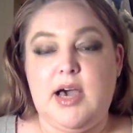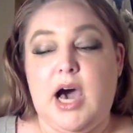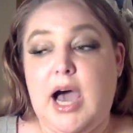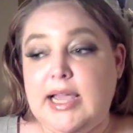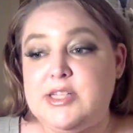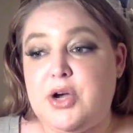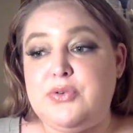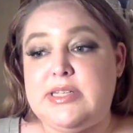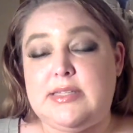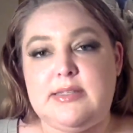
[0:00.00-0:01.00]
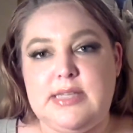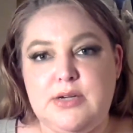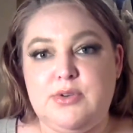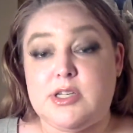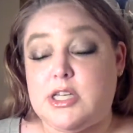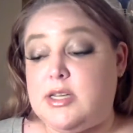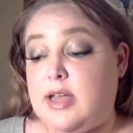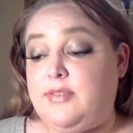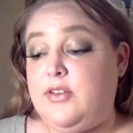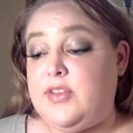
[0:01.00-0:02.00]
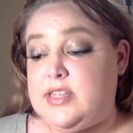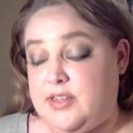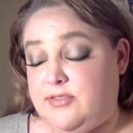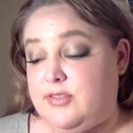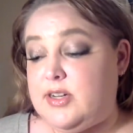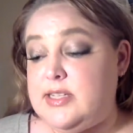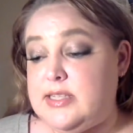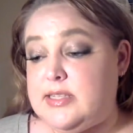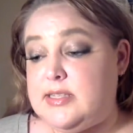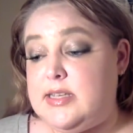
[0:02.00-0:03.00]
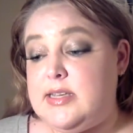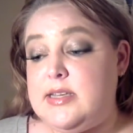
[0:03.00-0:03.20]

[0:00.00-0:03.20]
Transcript: I don't distinguish enough of a difference